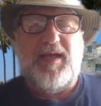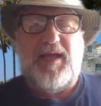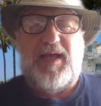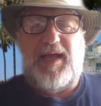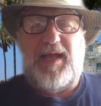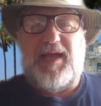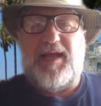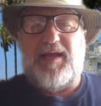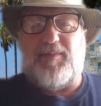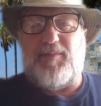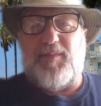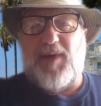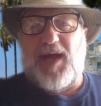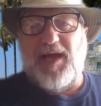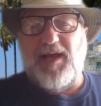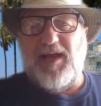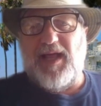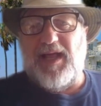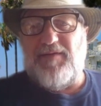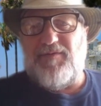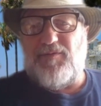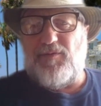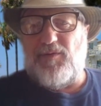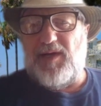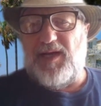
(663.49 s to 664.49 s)
And my
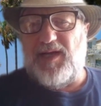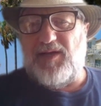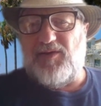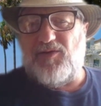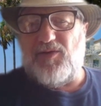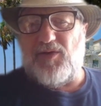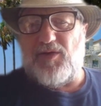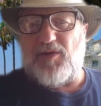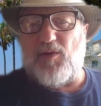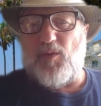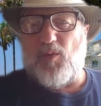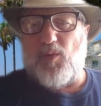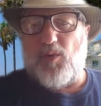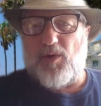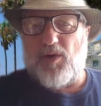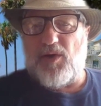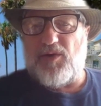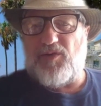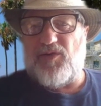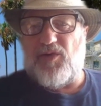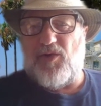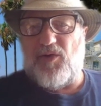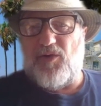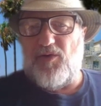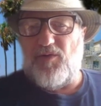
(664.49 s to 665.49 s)
life really took a
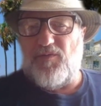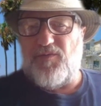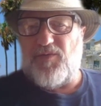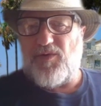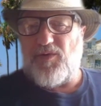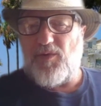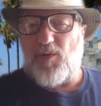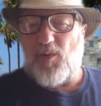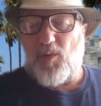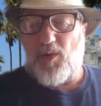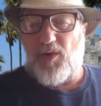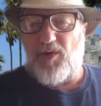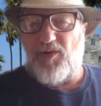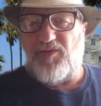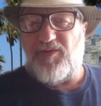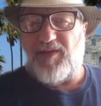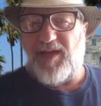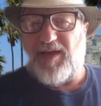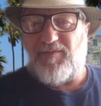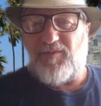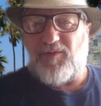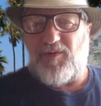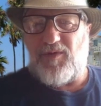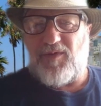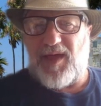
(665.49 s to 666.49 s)
turn for the worst
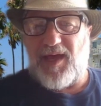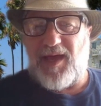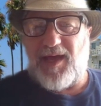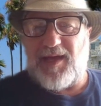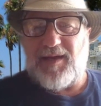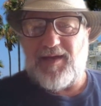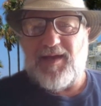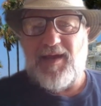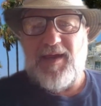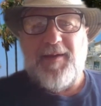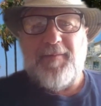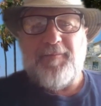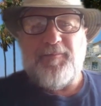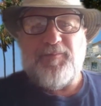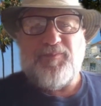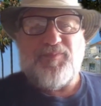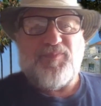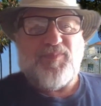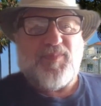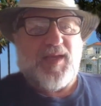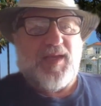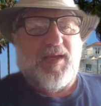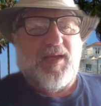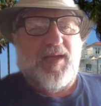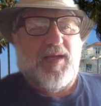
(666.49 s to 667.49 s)
after that.
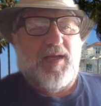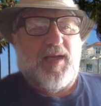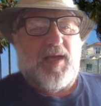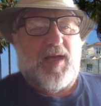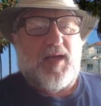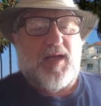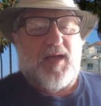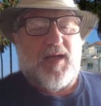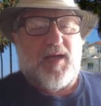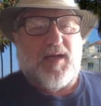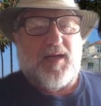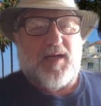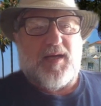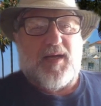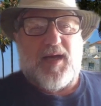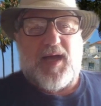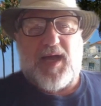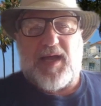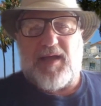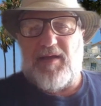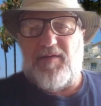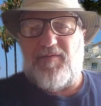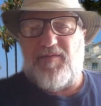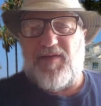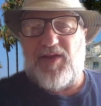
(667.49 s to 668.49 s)

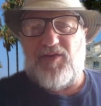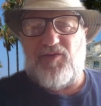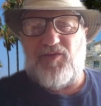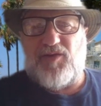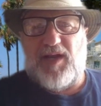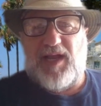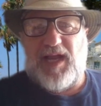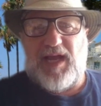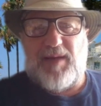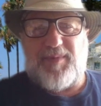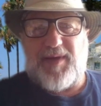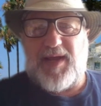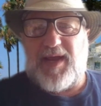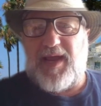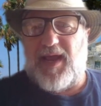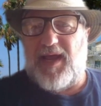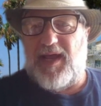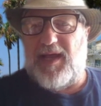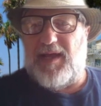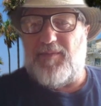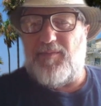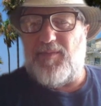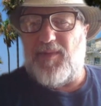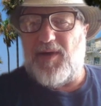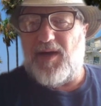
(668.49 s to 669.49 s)
I
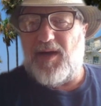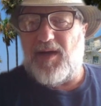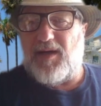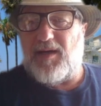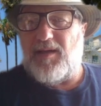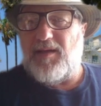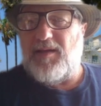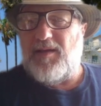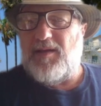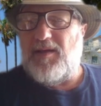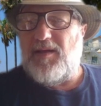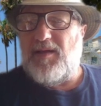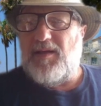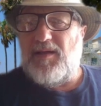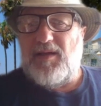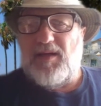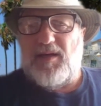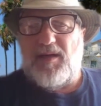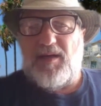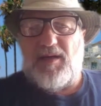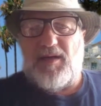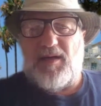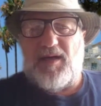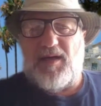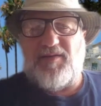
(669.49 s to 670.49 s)
became
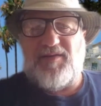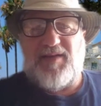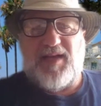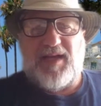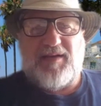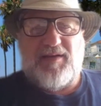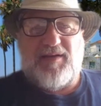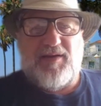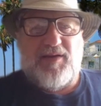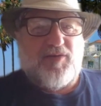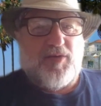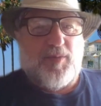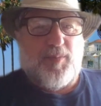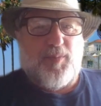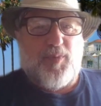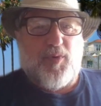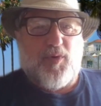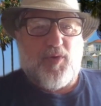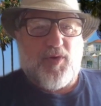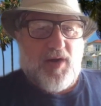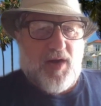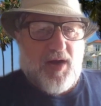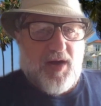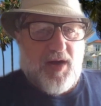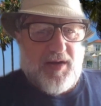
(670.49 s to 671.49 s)
addicted to
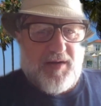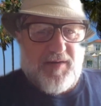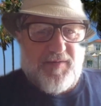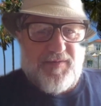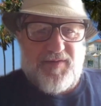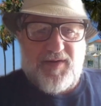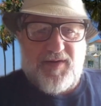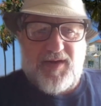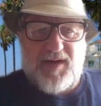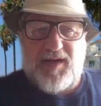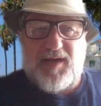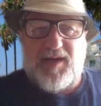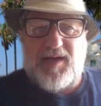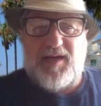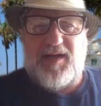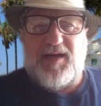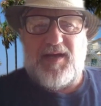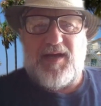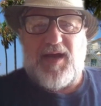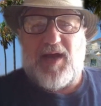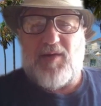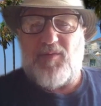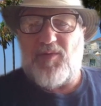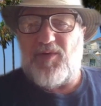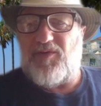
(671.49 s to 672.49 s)

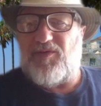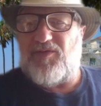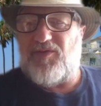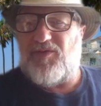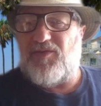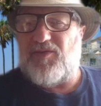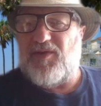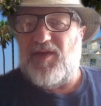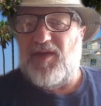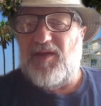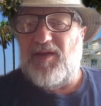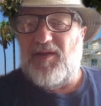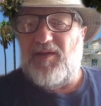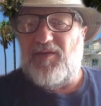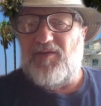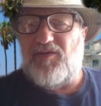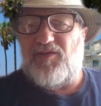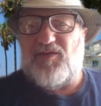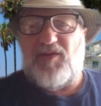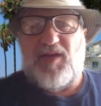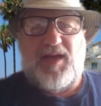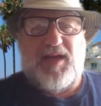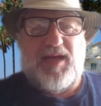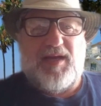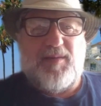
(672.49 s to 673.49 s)
pornography. I was
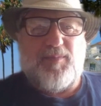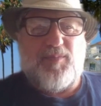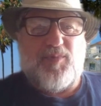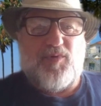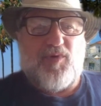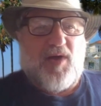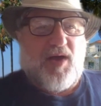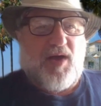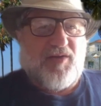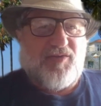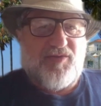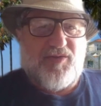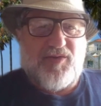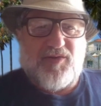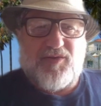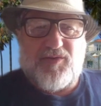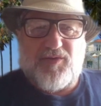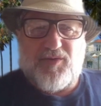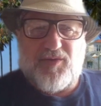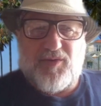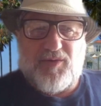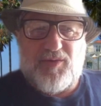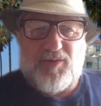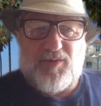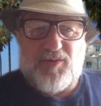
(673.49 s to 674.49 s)
seeing
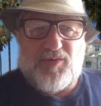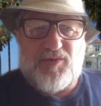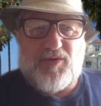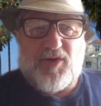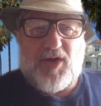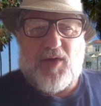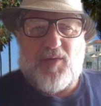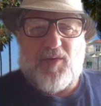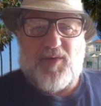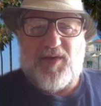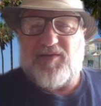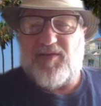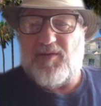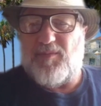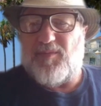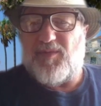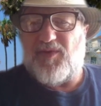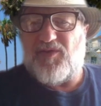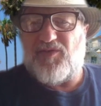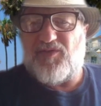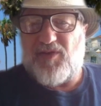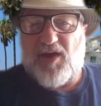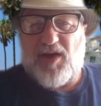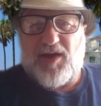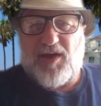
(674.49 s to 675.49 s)
prostitutes, going to
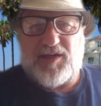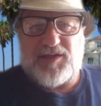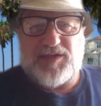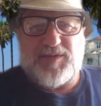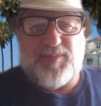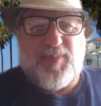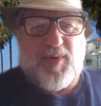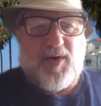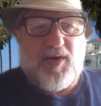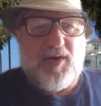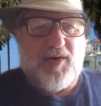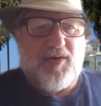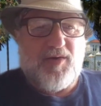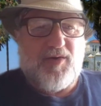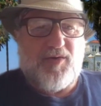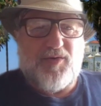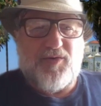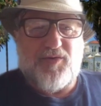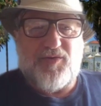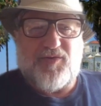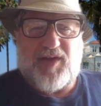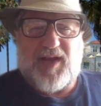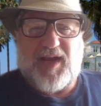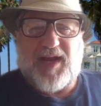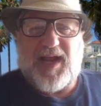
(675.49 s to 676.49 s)
massage
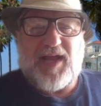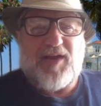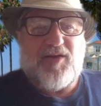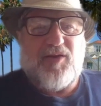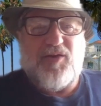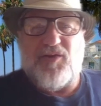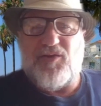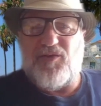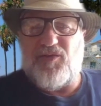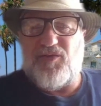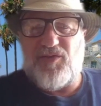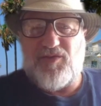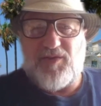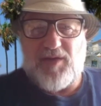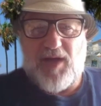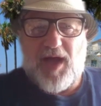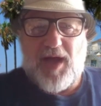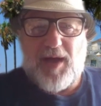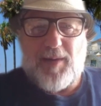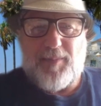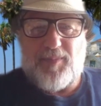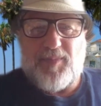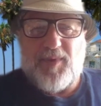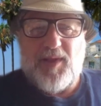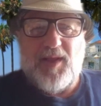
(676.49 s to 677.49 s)
parlors, and I couldn't stop.